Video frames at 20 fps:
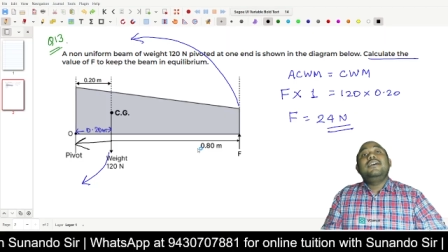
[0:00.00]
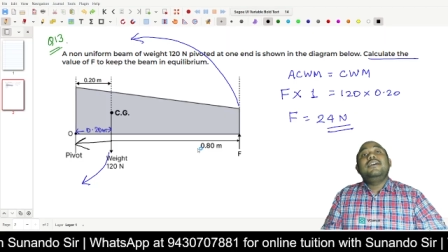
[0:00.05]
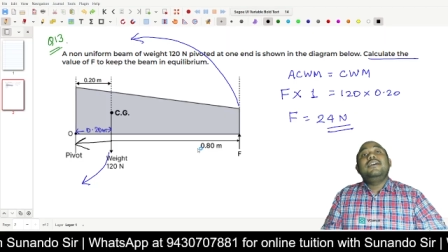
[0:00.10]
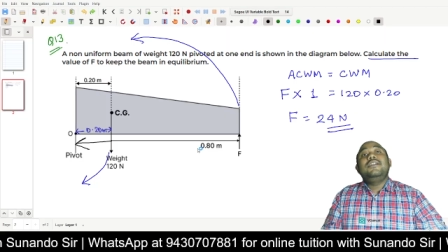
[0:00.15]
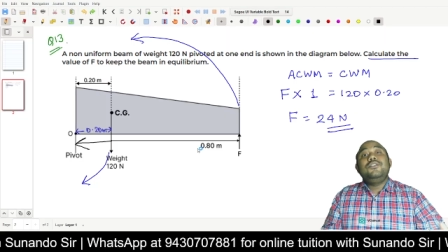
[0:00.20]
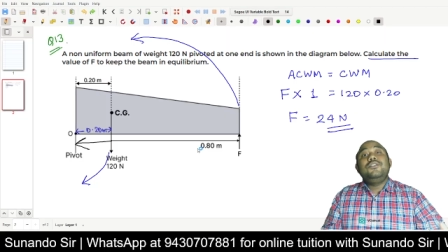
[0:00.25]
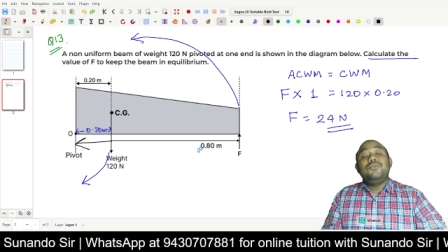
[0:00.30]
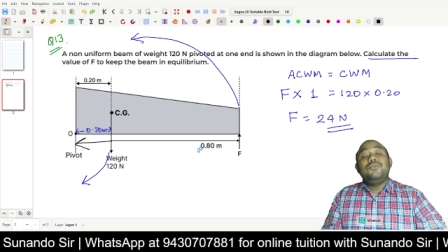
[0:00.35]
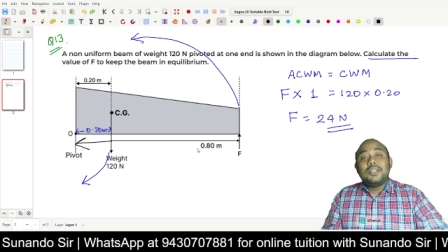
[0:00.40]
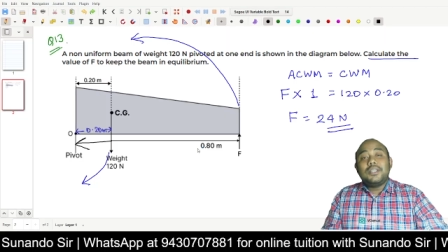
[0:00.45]

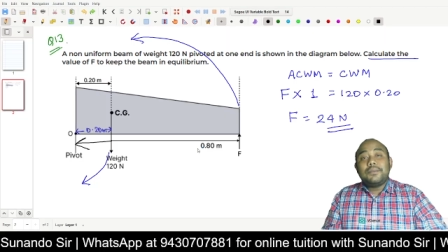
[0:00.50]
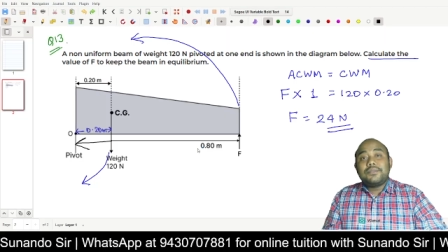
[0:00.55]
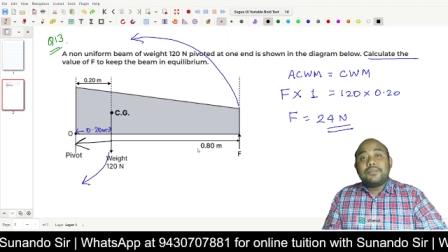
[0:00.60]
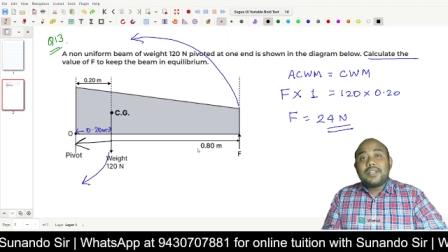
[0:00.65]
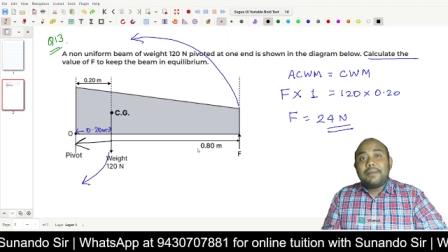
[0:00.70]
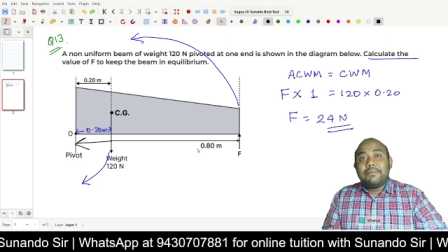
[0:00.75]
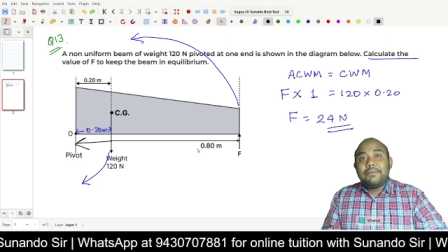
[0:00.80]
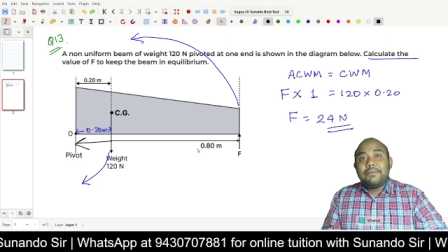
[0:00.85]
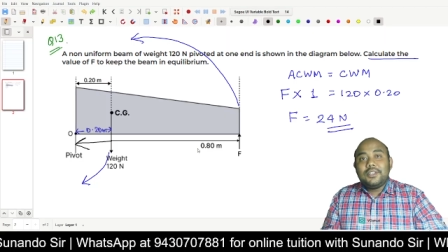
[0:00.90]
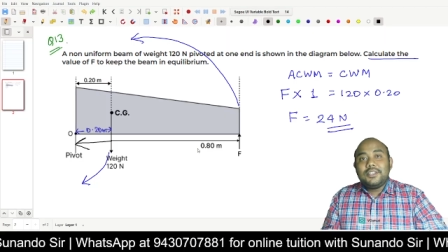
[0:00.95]
do
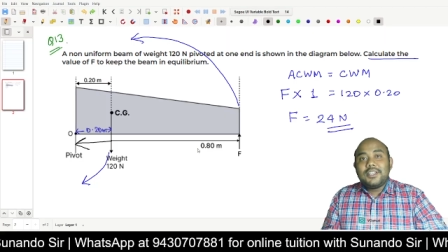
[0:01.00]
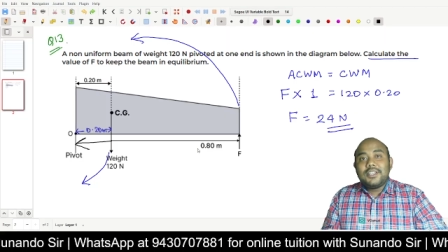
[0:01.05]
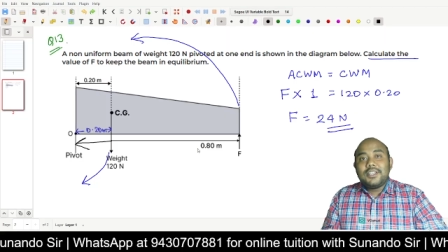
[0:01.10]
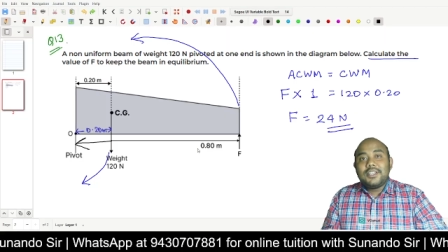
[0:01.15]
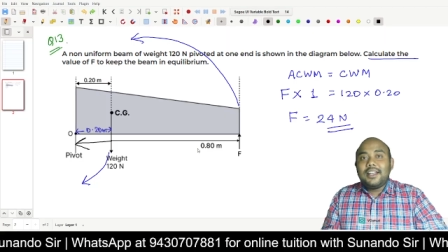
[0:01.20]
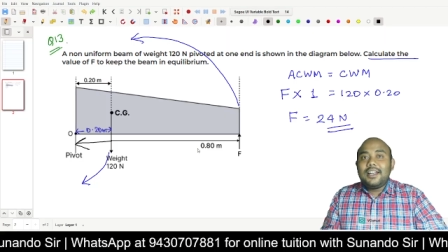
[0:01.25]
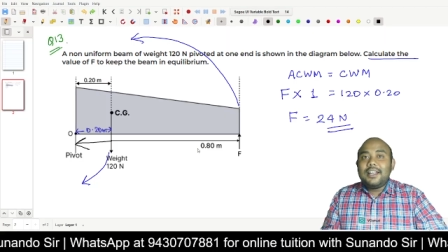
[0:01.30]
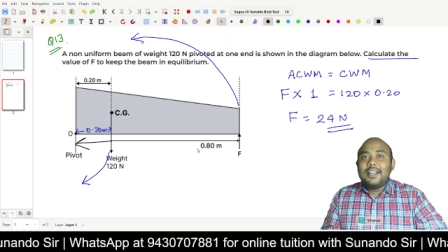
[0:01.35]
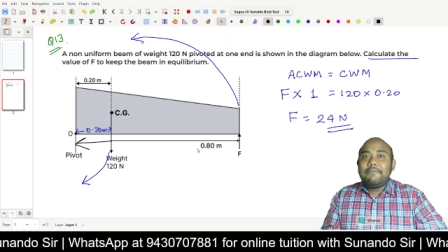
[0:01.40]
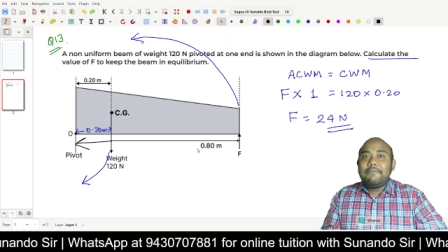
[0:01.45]
subscribe to the
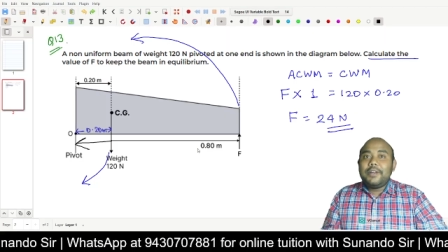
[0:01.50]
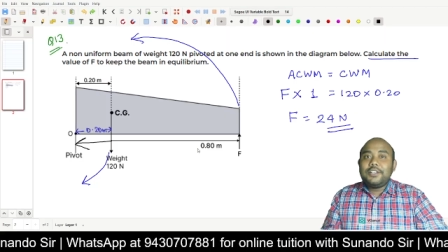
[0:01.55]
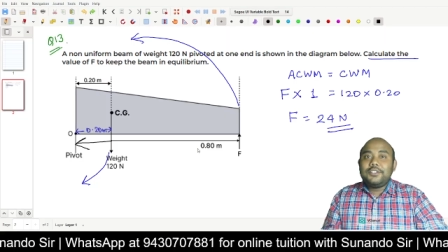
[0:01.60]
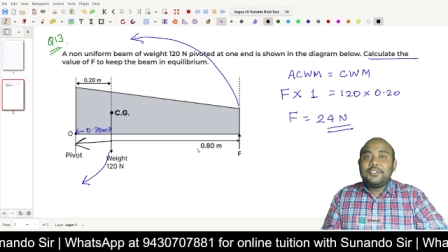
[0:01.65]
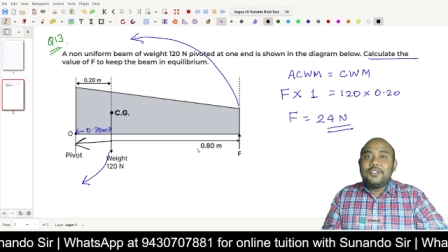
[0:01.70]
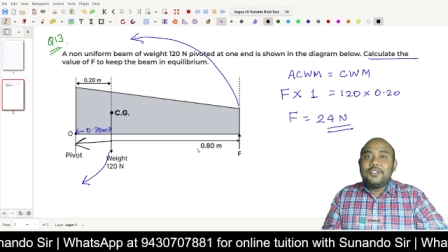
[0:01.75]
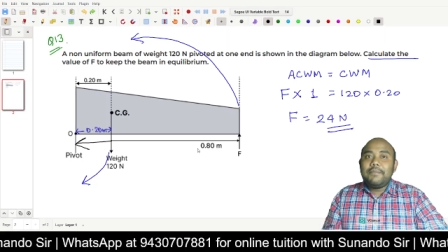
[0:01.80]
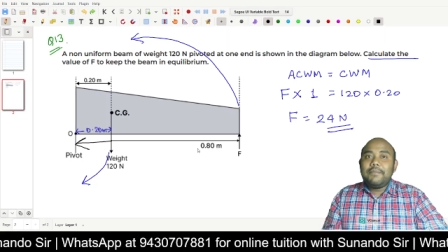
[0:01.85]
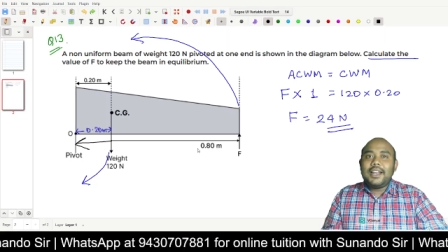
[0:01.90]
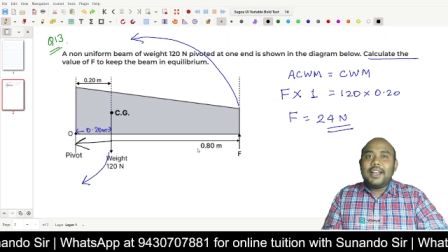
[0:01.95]
channel and press the
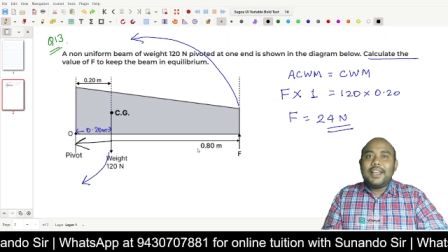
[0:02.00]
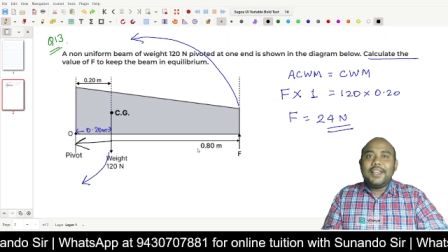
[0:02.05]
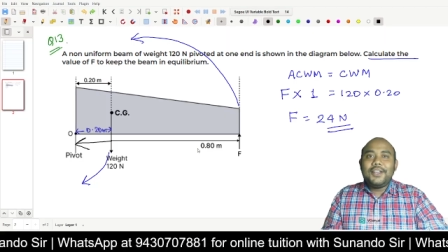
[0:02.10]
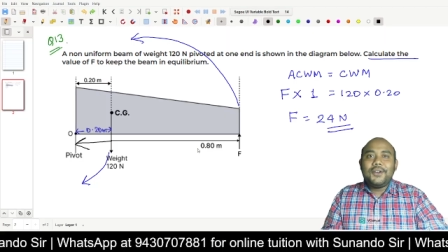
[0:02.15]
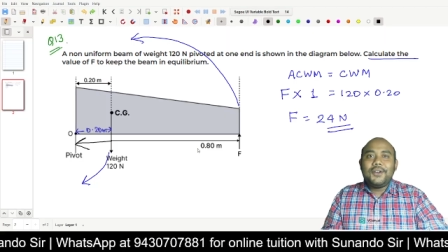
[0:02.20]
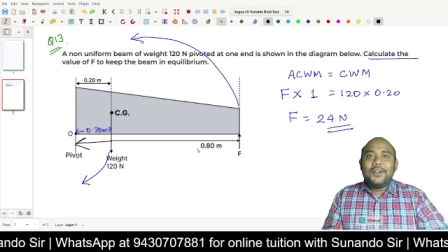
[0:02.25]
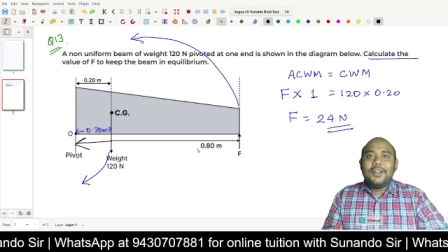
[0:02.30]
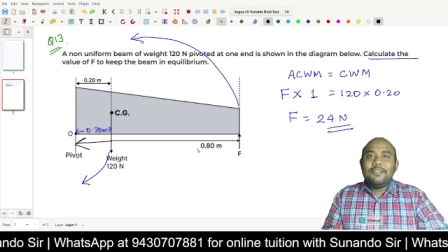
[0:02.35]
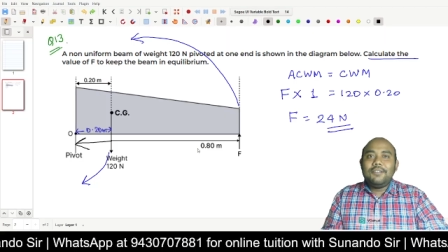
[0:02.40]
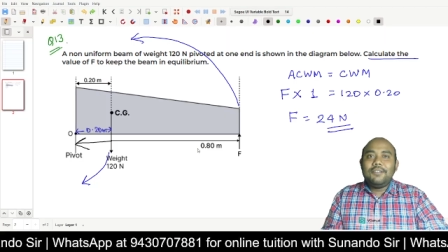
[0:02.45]
bell
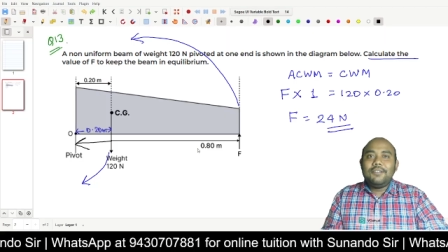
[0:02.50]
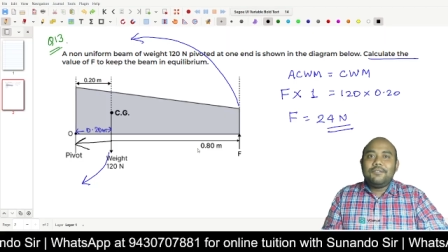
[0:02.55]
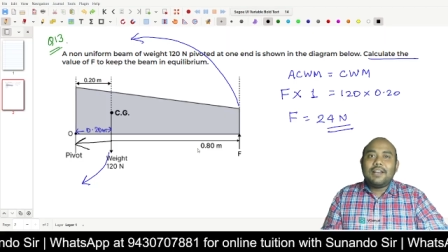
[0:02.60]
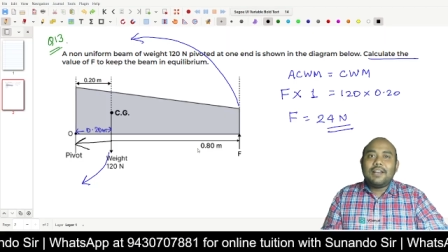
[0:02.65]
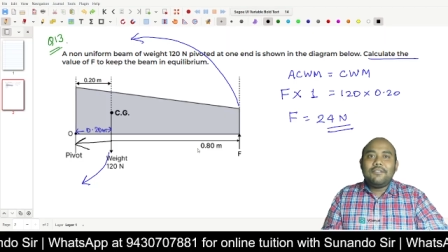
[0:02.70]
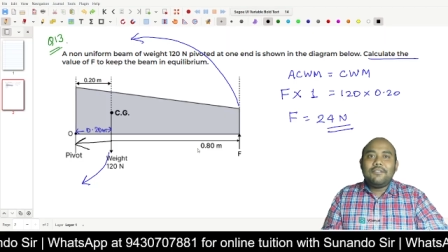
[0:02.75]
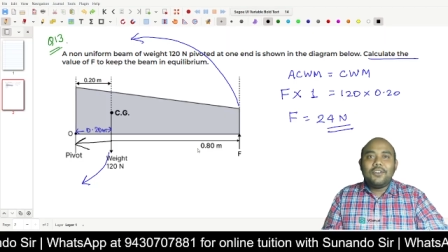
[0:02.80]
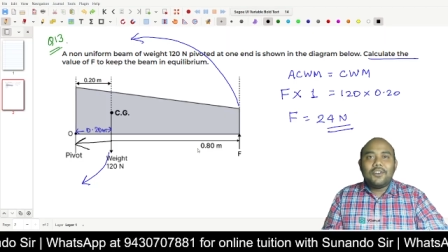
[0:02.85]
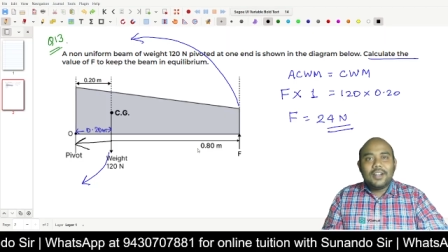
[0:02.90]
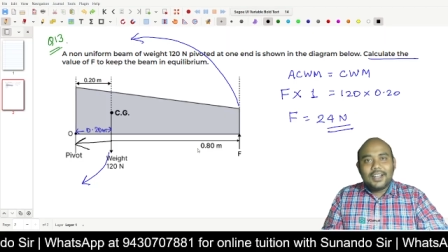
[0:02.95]
icon if you have
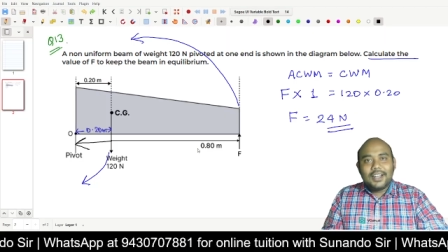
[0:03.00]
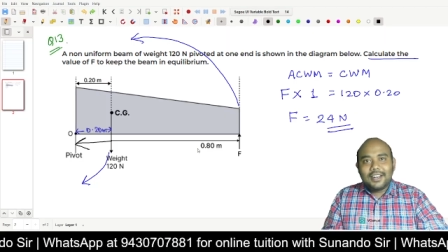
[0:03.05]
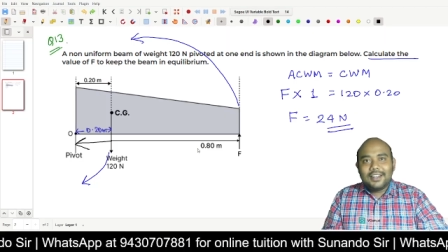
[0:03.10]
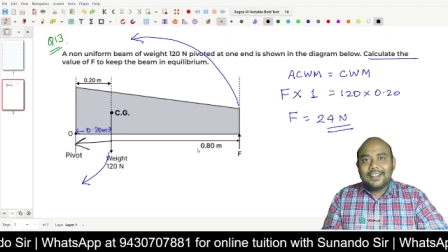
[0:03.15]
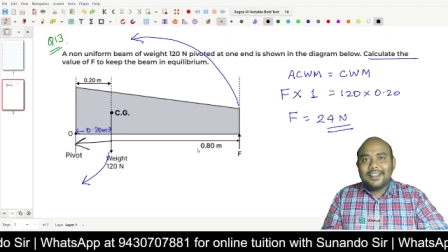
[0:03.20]
not done it